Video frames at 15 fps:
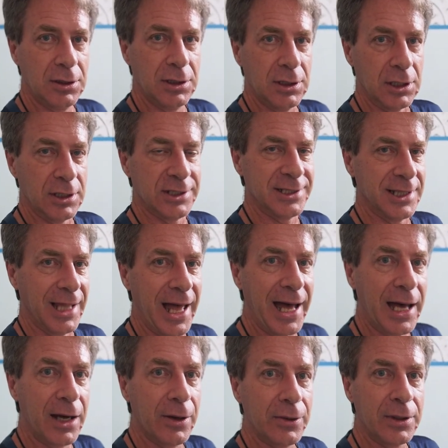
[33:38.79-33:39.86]
It is
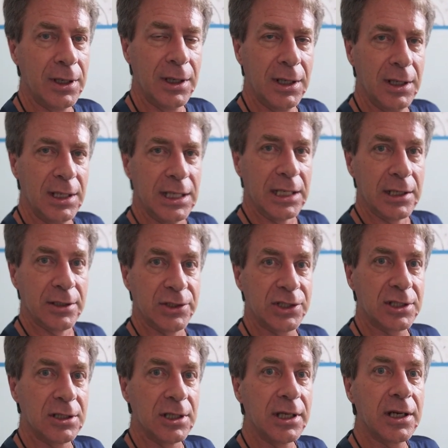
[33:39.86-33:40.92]
loud, it is
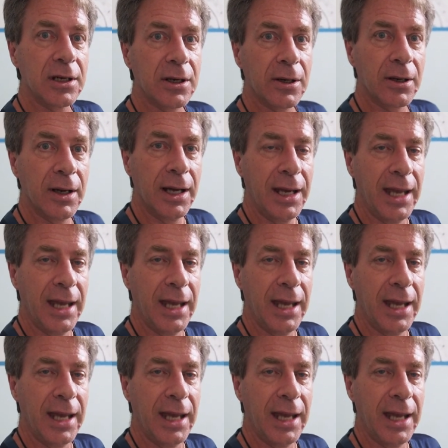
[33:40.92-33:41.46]
clear,